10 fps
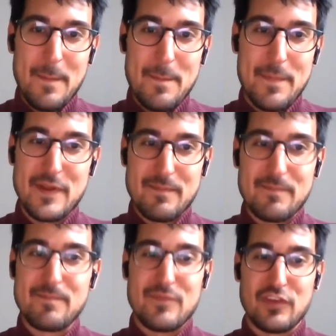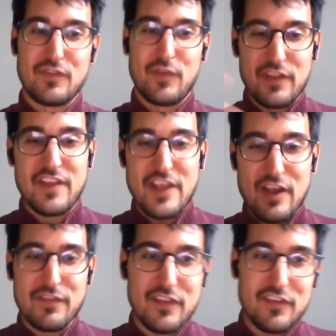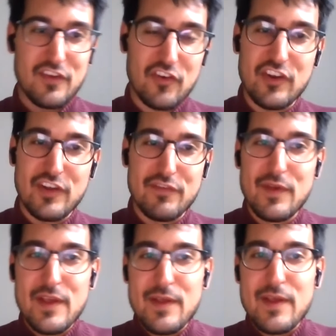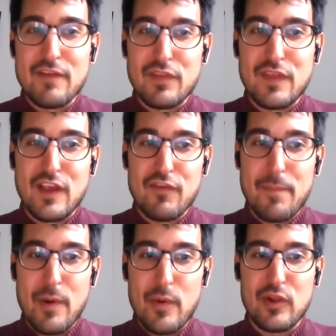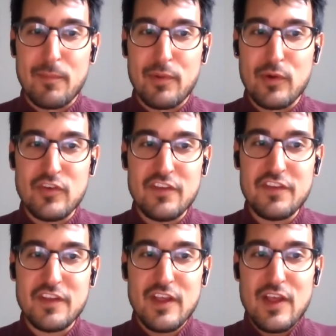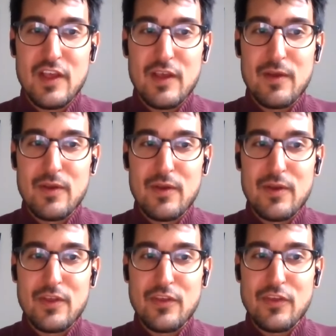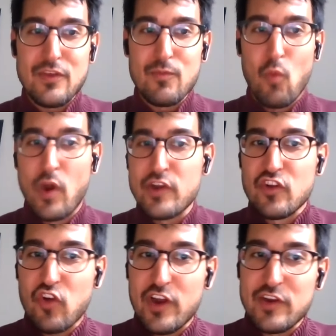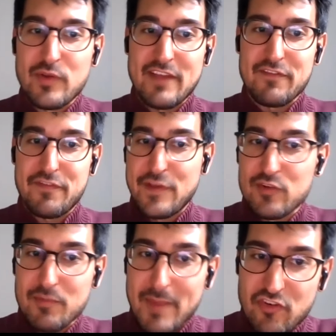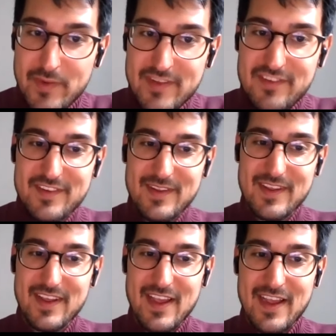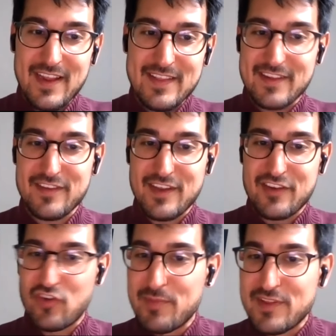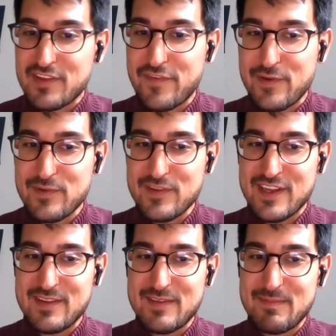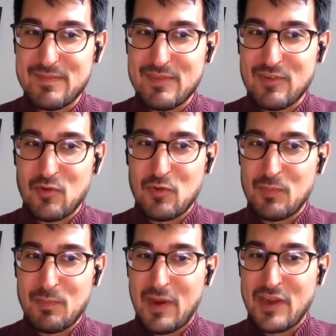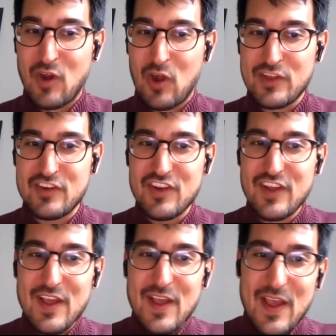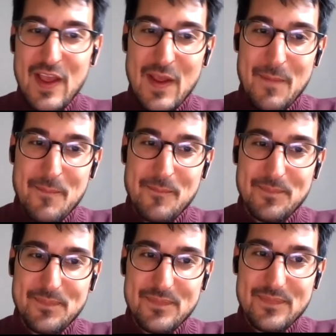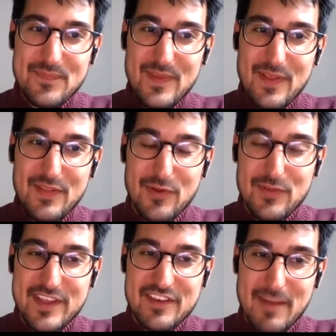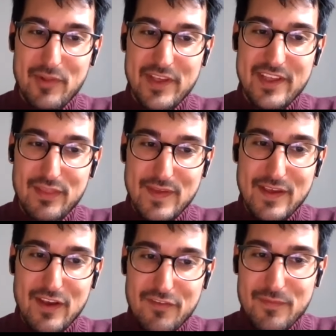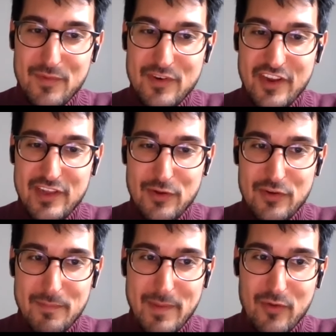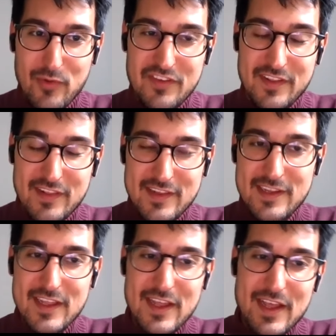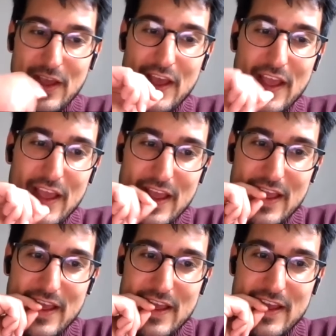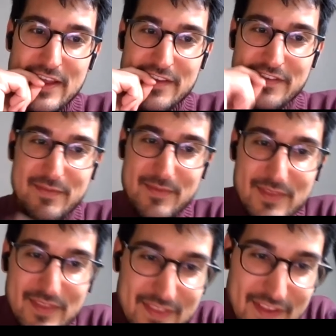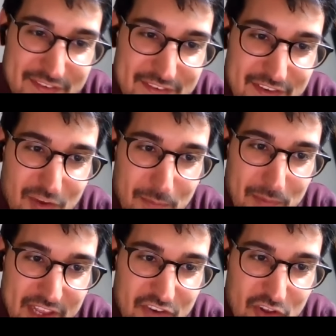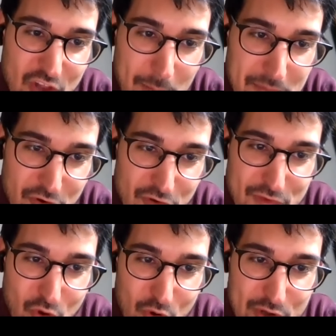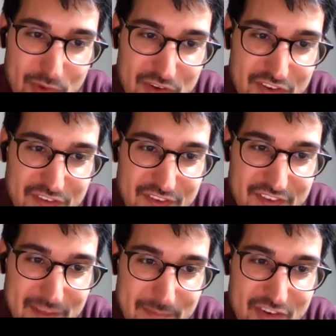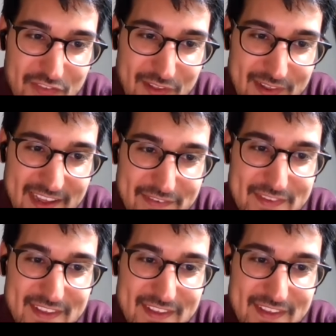But just for the sake of the discussion, if we think of empirical approaches, one could try to get field measurements, and that's extremely difficult. And to my knowledge, the only example I can think of, which I learned about recently, is this subglacial observatory, which is this image on the left.